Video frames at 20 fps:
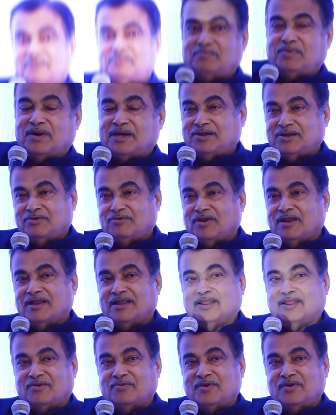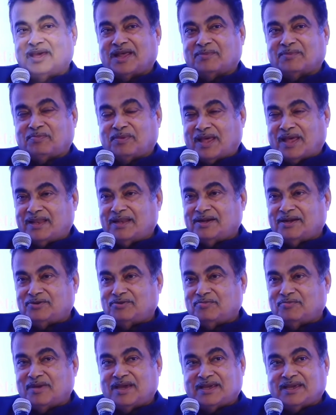And particularly now, we are
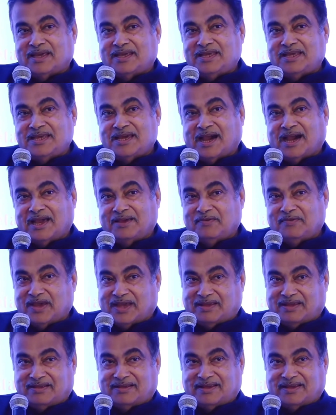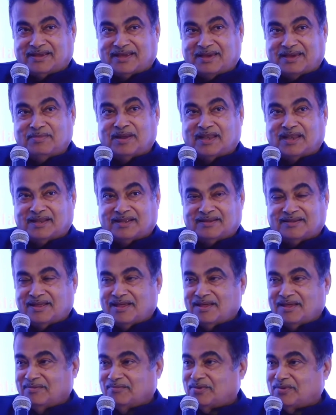planning to make an e-highway cable
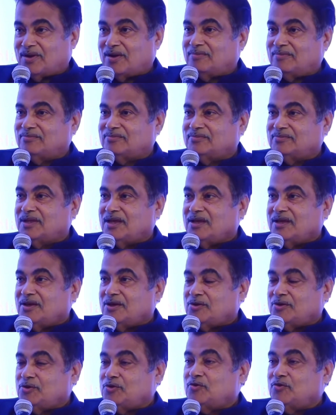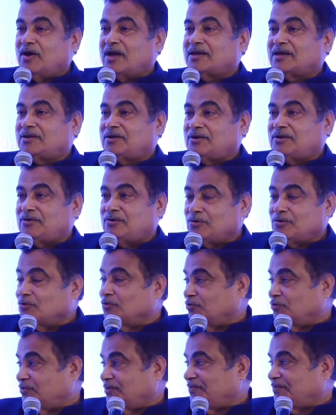from
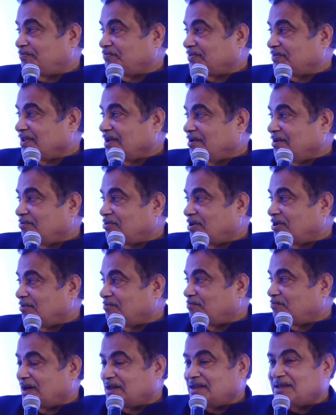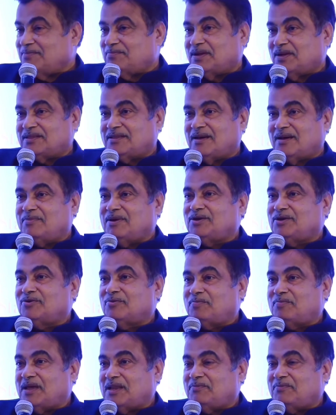UR2, from Panipat
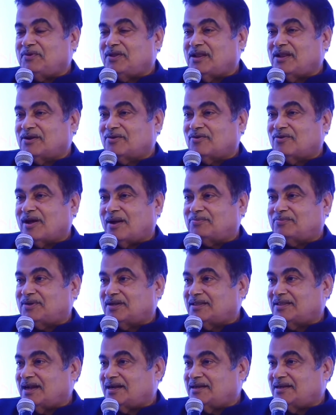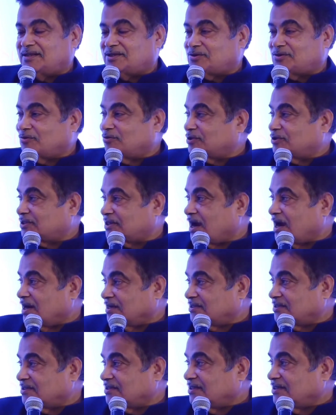coming to peripheral road. After that, this road
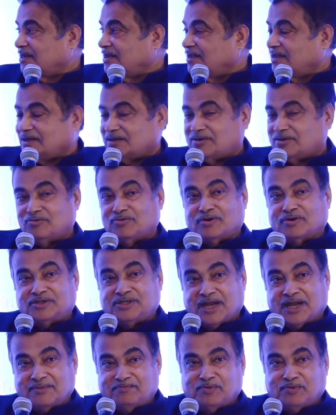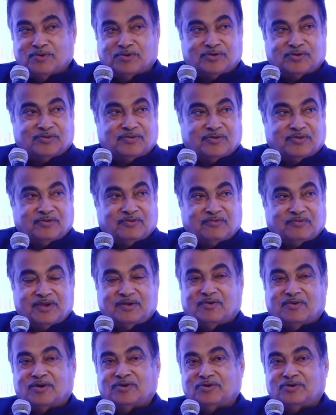starts to Jaipur.
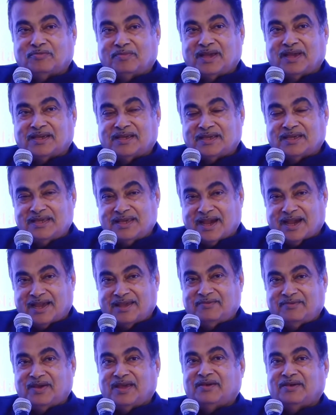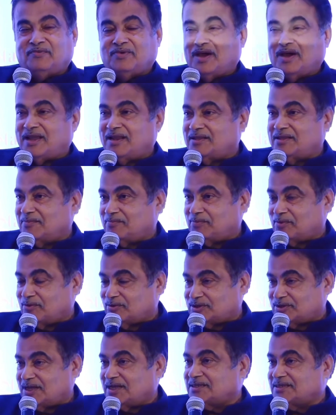We want to make e-highway. We are in the
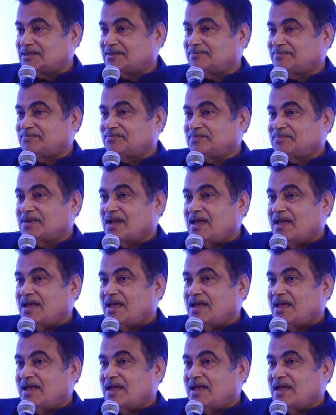process.